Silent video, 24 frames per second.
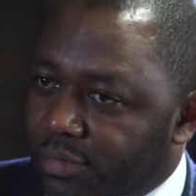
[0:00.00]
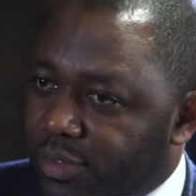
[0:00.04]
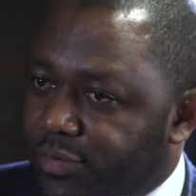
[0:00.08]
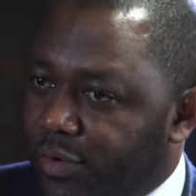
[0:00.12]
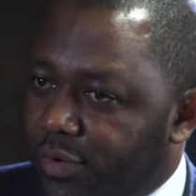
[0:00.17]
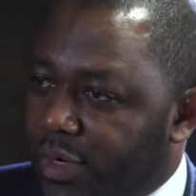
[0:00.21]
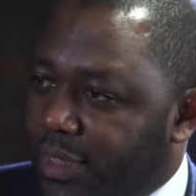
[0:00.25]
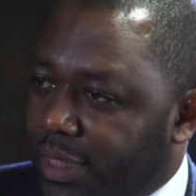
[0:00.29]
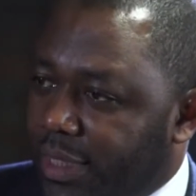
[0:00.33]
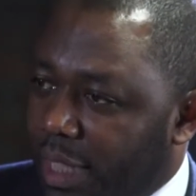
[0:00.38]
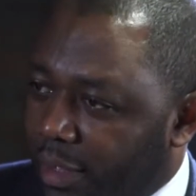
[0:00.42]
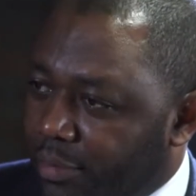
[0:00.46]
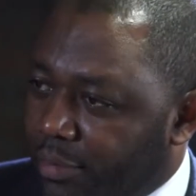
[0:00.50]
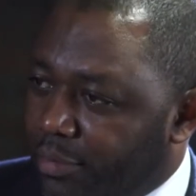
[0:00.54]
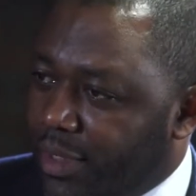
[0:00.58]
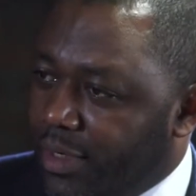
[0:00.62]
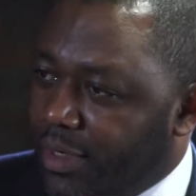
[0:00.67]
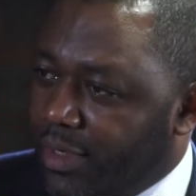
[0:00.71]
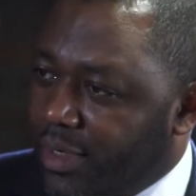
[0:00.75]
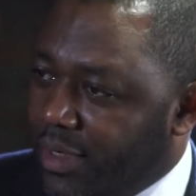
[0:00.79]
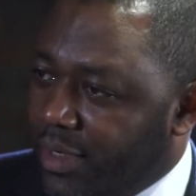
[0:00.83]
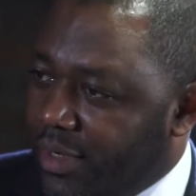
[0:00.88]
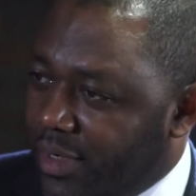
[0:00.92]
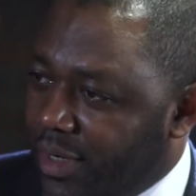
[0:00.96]
before
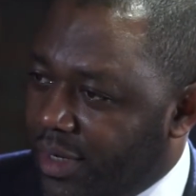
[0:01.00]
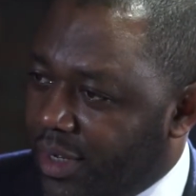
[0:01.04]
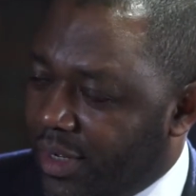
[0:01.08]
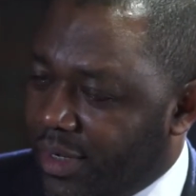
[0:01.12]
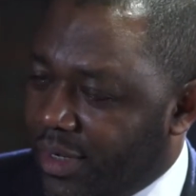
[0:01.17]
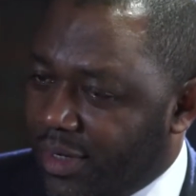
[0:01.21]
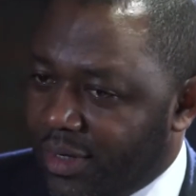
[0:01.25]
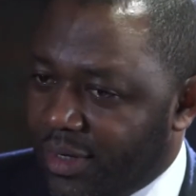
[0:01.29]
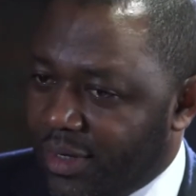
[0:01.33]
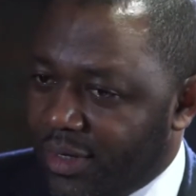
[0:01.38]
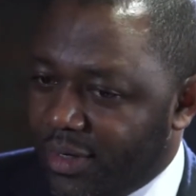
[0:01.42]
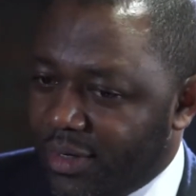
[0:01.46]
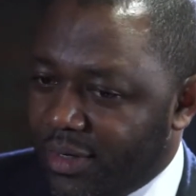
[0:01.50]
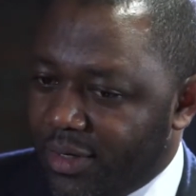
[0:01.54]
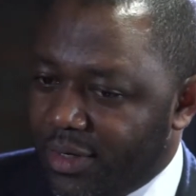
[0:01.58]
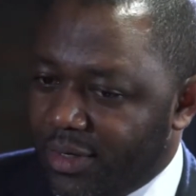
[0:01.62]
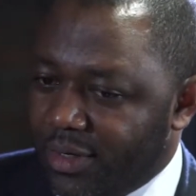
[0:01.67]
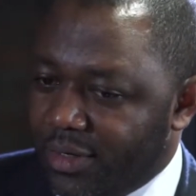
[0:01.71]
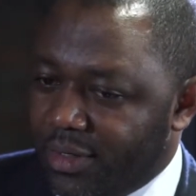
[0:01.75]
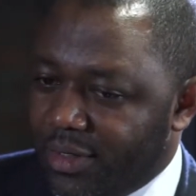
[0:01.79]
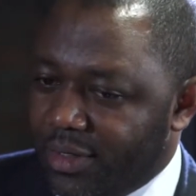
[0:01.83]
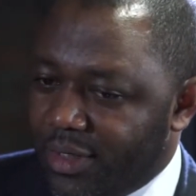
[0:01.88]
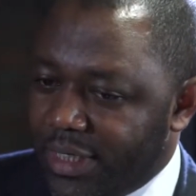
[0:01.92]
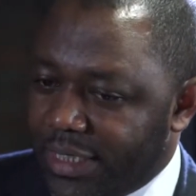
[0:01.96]

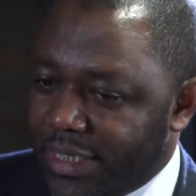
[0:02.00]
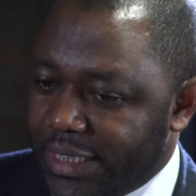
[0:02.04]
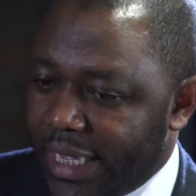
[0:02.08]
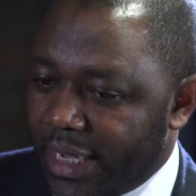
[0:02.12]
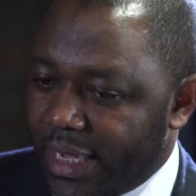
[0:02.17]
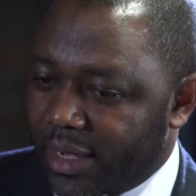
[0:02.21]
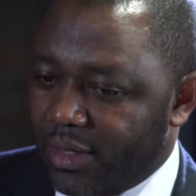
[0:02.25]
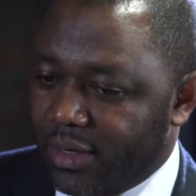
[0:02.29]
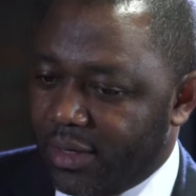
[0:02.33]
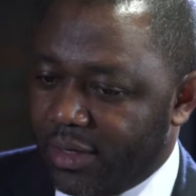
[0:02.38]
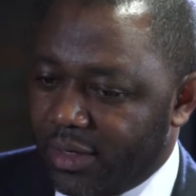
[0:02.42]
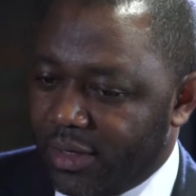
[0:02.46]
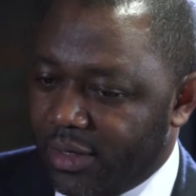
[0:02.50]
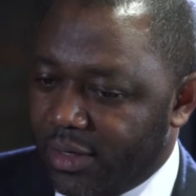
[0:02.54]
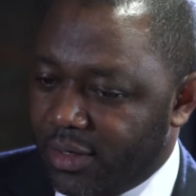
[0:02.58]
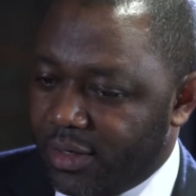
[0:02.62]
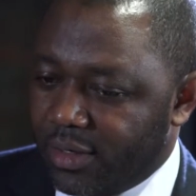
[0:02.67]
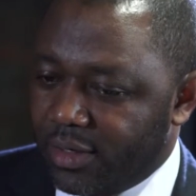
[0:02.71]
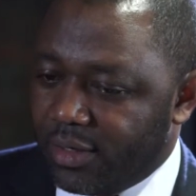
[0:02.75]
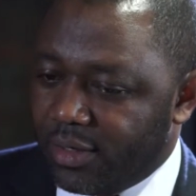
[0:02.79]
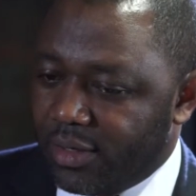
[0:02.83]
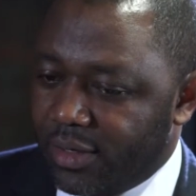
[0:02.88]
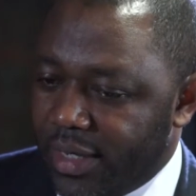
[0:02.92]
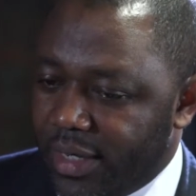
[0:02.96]
the tech
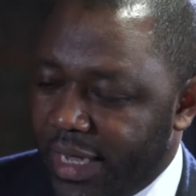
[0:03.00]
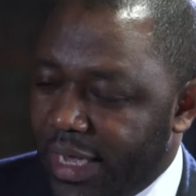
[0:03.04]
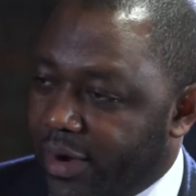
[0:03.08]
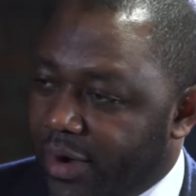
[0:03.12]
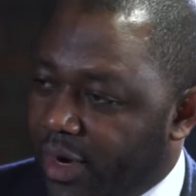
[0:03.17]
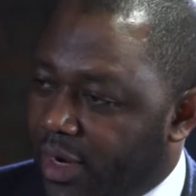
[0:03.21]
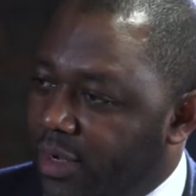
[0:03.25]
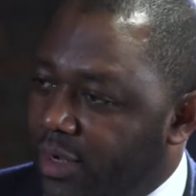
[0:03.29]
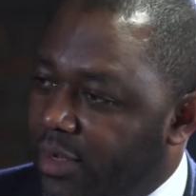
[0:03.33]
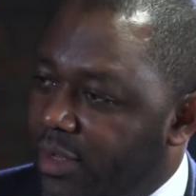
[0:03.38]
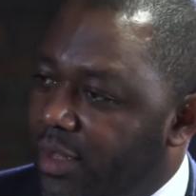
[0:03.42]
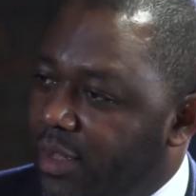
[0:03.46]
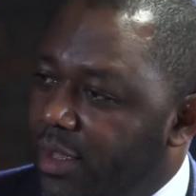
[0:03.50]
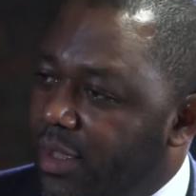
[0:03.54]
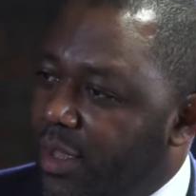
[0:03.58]
era,